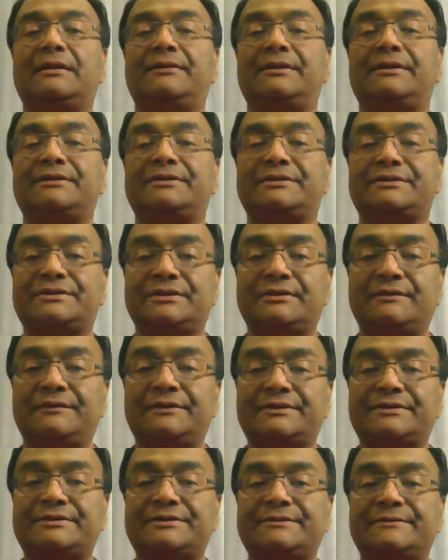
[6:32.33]
there's a
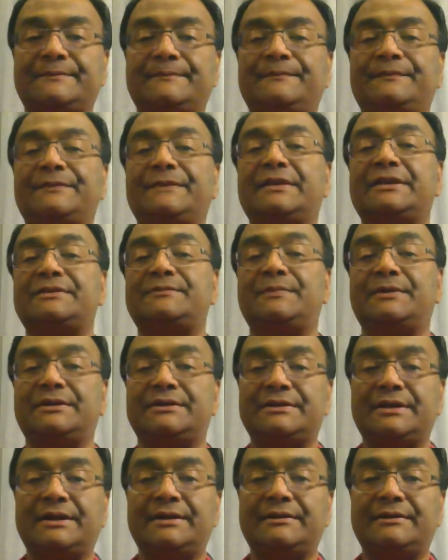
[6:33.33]
service, it's been
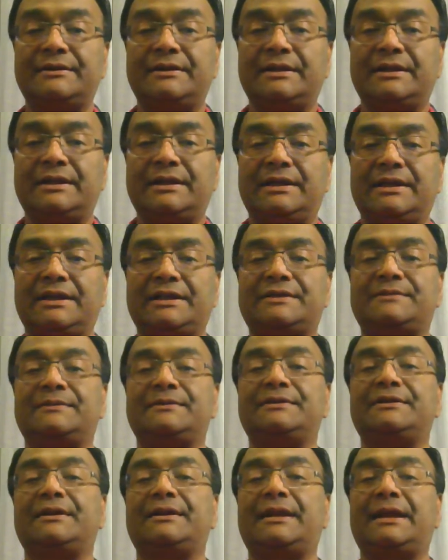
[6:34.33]
done
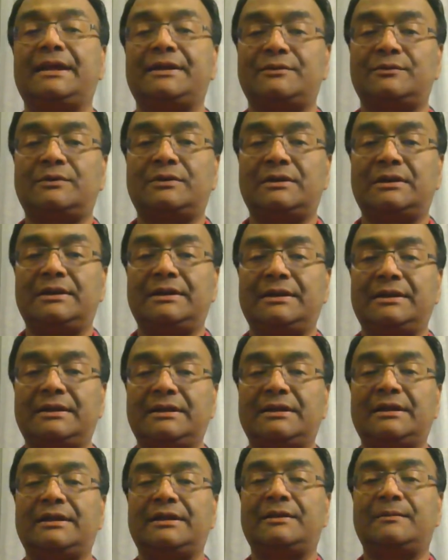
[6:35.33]

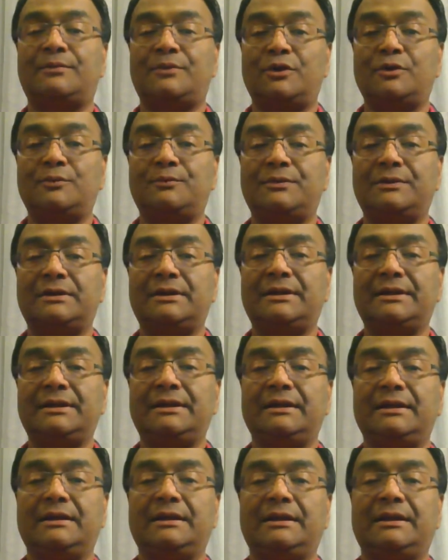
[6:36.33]
adequately and
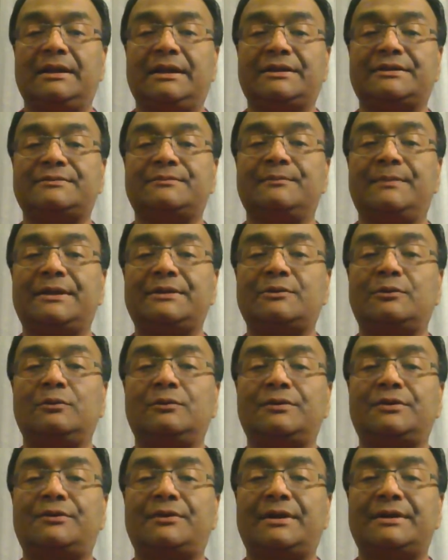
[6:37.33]
appropriately, it's met
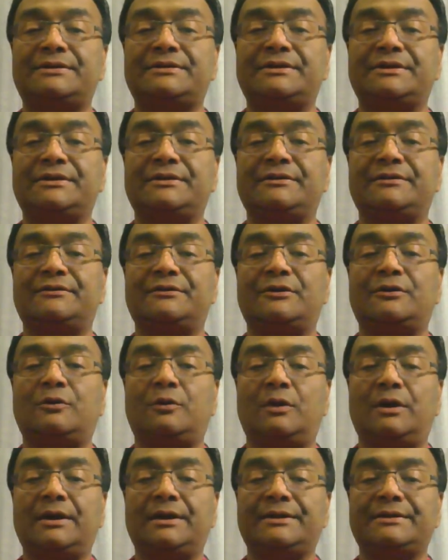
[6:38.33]
all the criteria
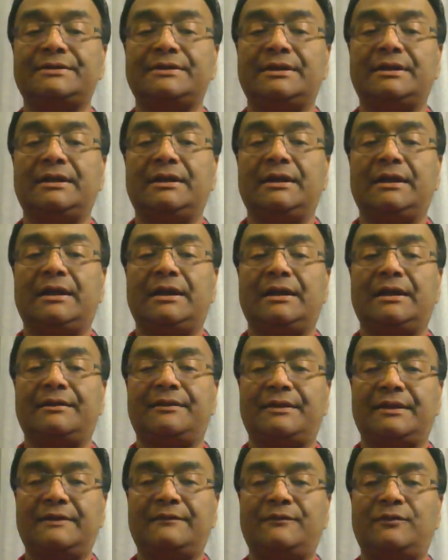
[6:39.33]
required,
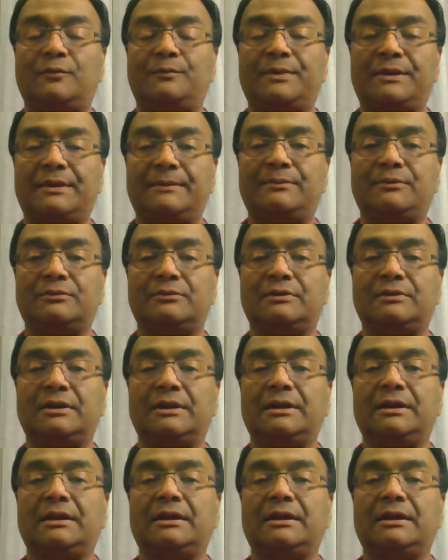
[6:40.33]
and therefore people